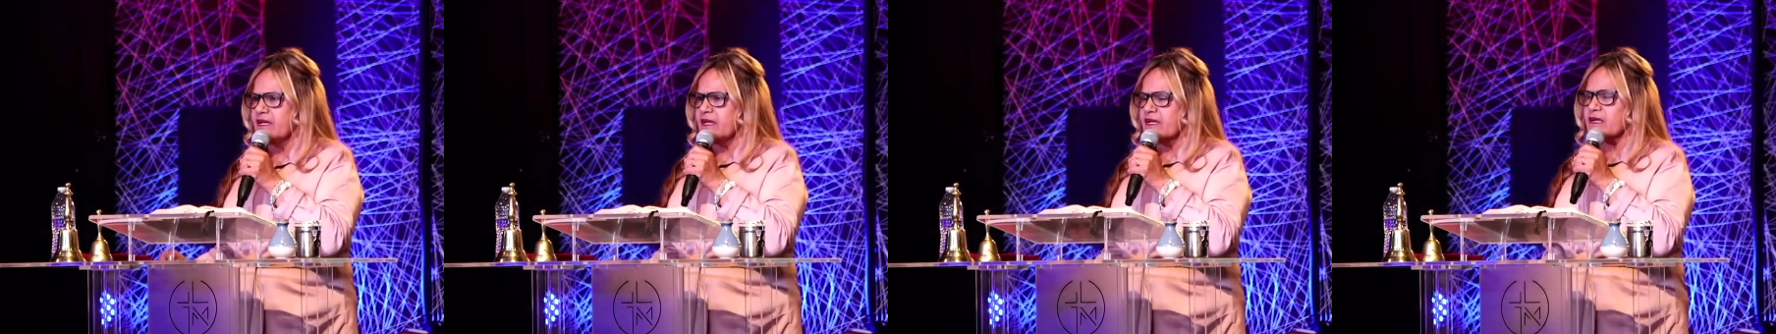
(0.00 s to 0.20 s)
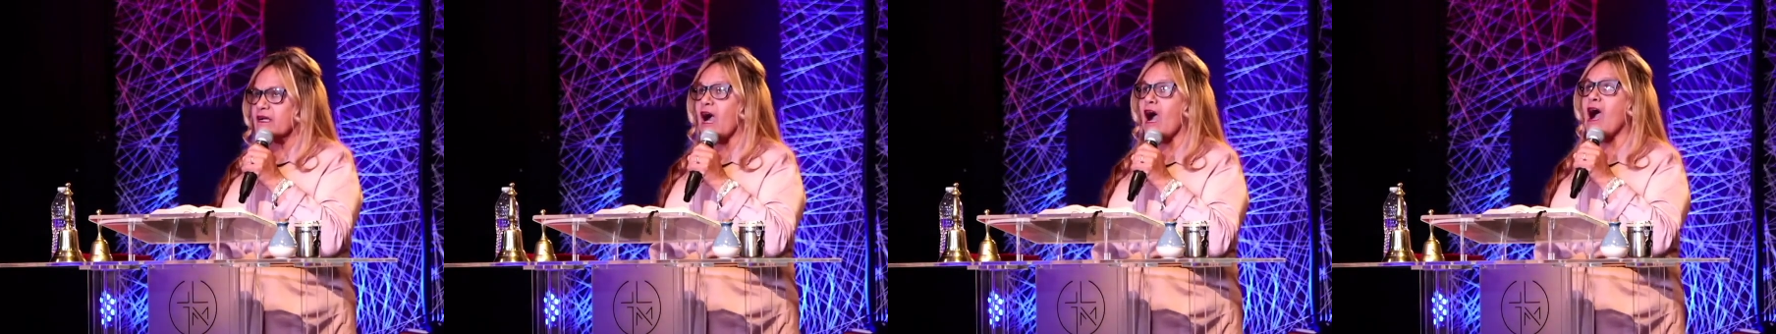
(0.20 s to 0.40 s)

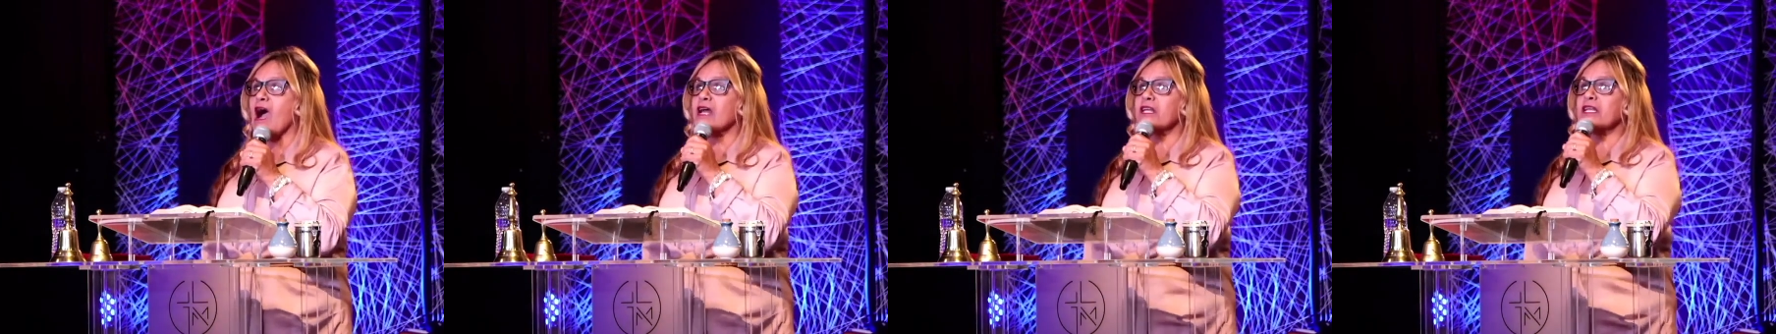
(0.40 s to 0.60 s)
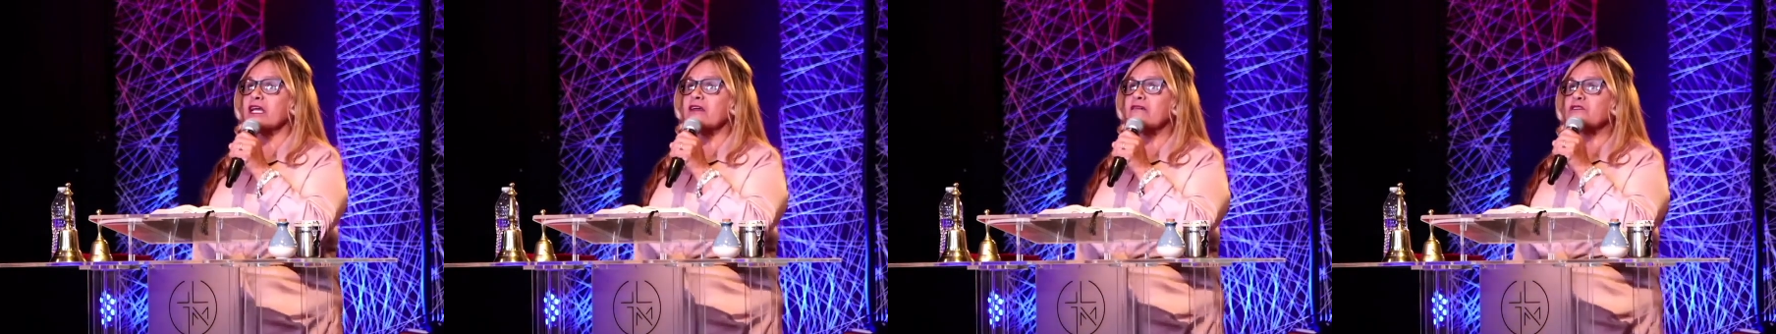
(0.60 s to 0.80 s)

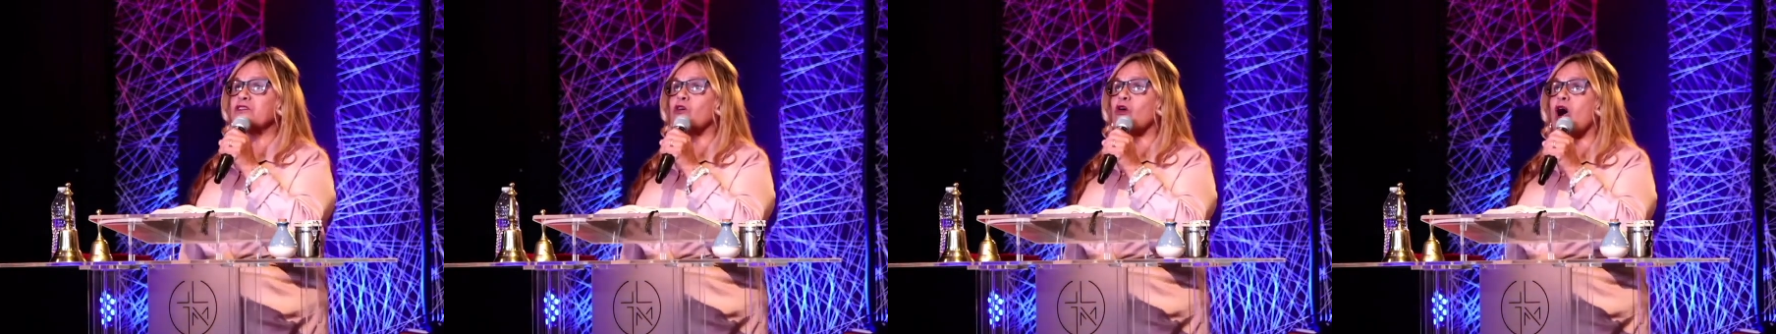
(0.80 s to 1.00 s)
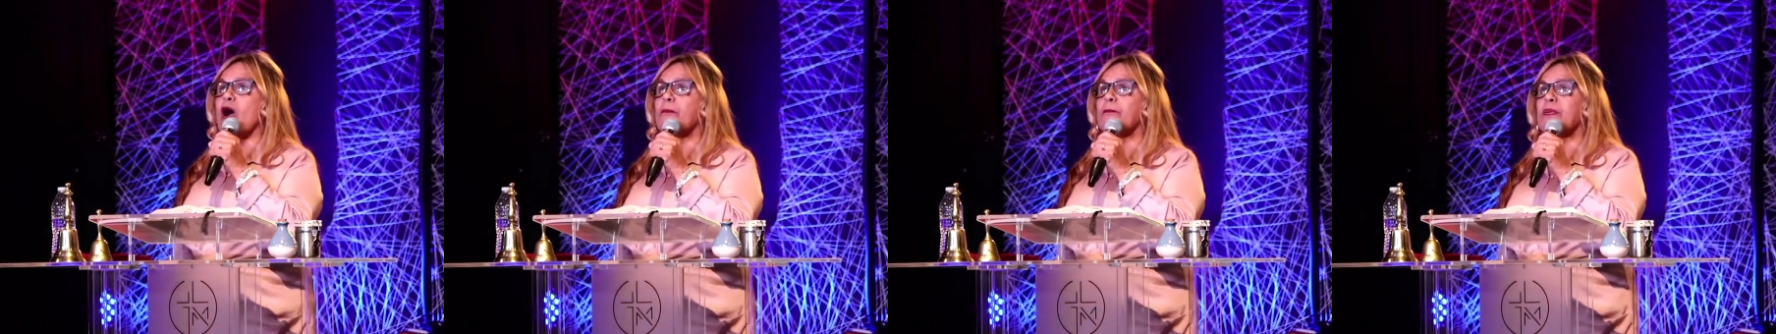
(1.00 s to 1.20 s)
God gives you
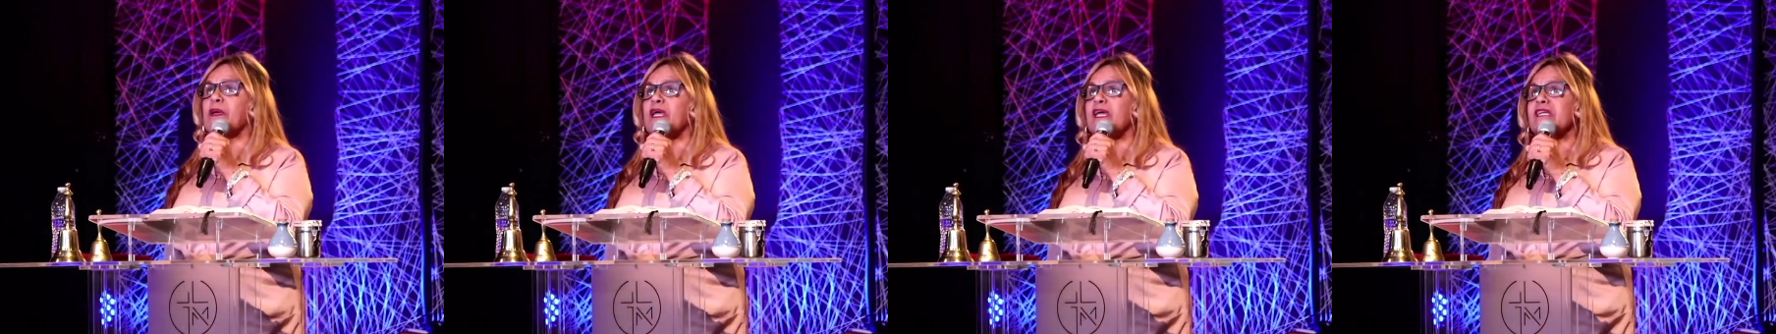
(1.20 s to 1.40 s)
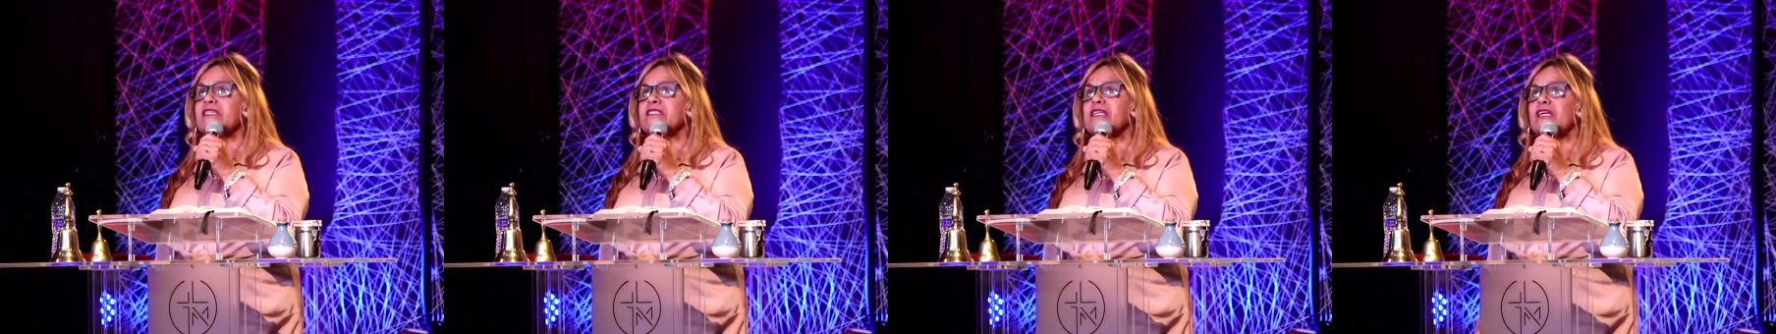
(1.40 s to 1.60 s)
a
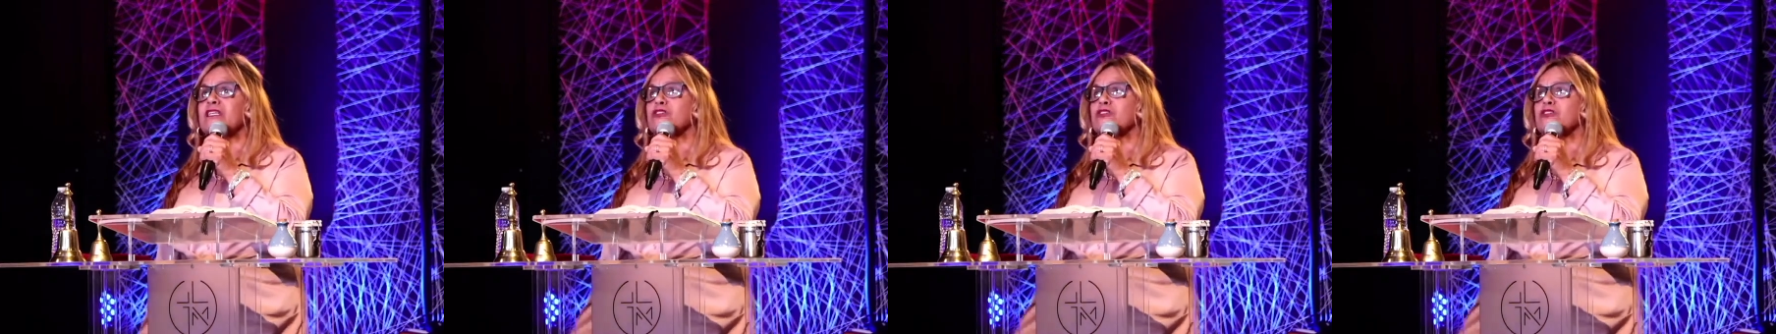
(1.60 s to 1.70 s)
peace that